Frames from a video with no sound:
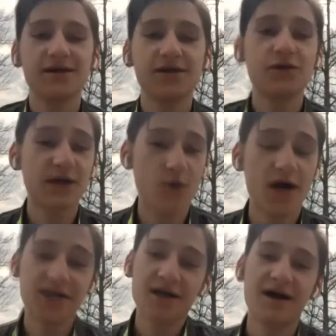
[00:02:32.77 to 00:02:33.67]
You can
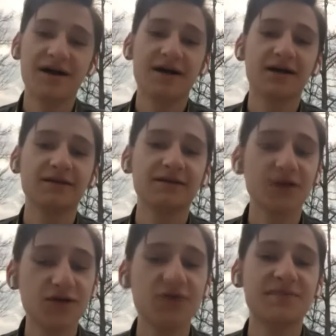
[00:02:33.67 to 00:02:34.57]
watch it on
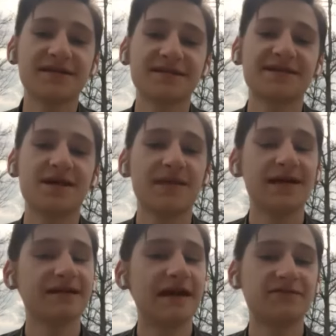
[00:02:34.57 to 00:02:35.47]
YouTube because it's going to
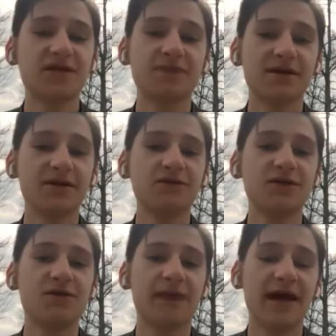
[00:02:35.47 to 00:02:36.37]
be live streamed on
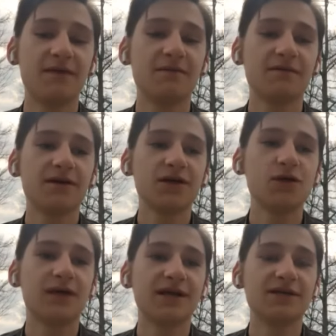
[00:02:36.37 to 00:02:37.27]
YouTube, and
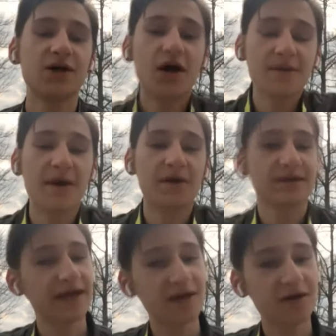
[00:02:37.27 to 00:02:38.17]
you can talk about it
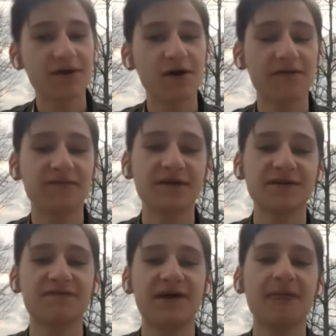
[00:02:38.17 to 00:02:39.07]
later with all of your friends
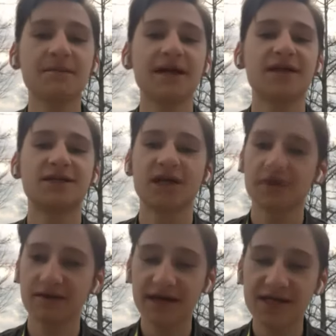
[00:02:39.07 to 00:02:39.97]
and family and share
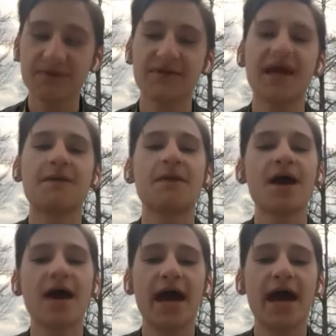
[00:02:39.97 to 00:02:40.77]
the links with them.